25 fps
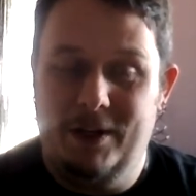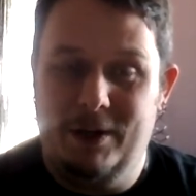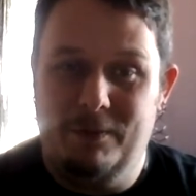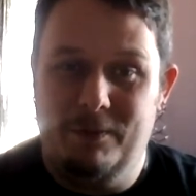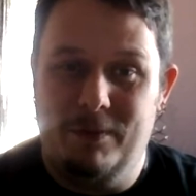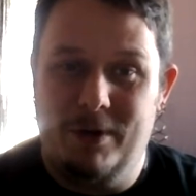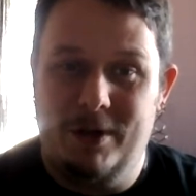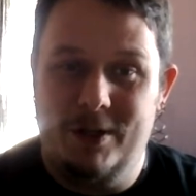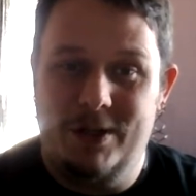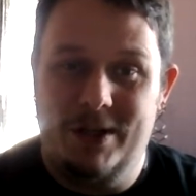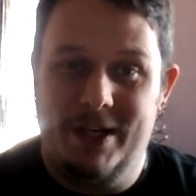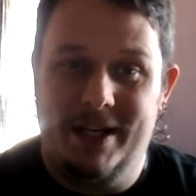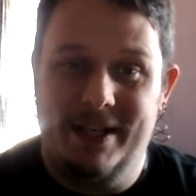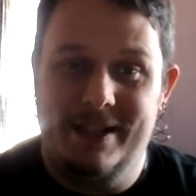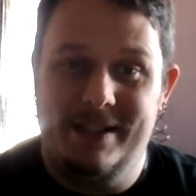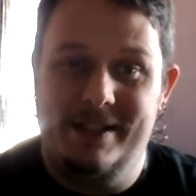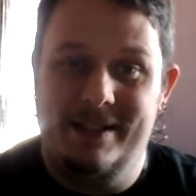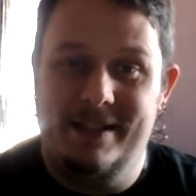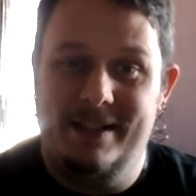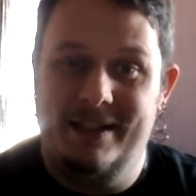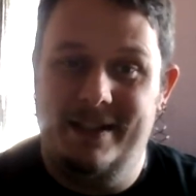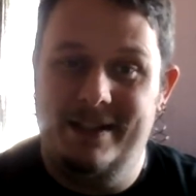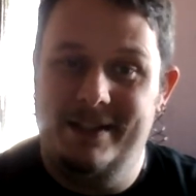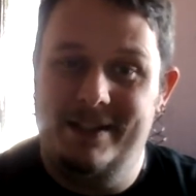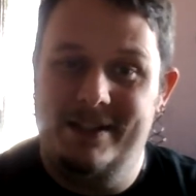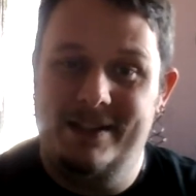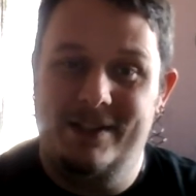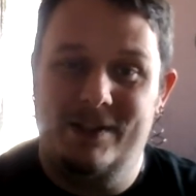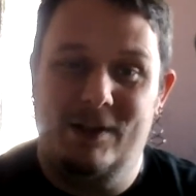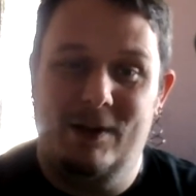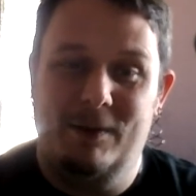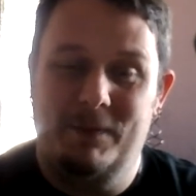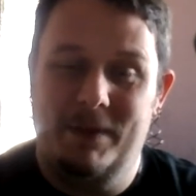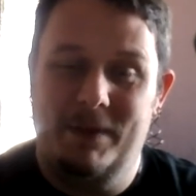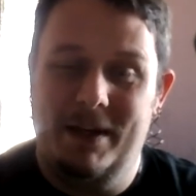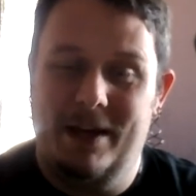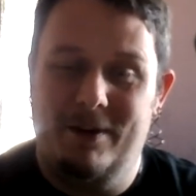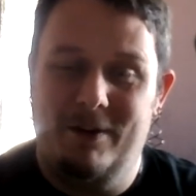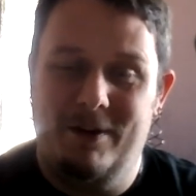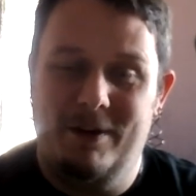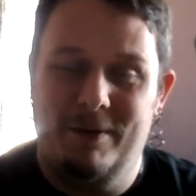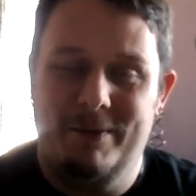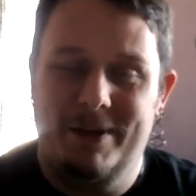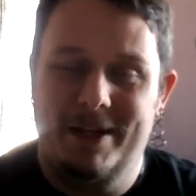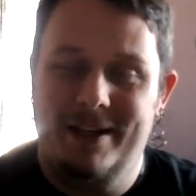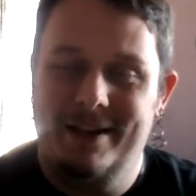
brush against it and stir up that aroma,